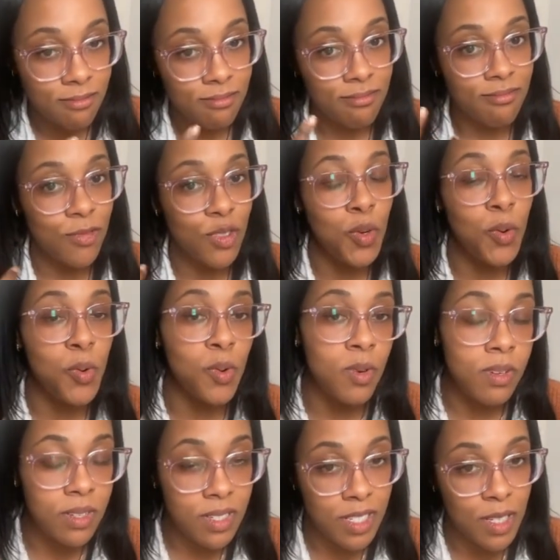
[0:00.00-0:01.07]

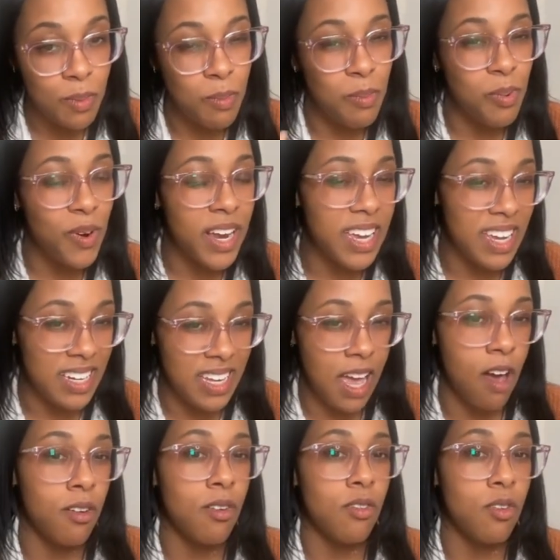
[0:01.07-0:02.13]
tools to break it
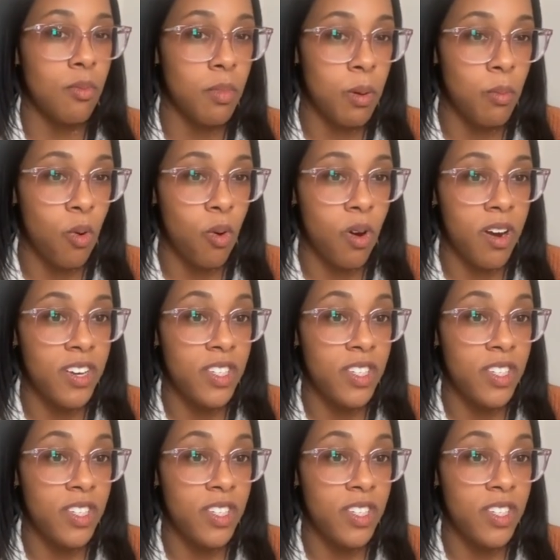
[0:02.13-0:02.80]
down a little bit more.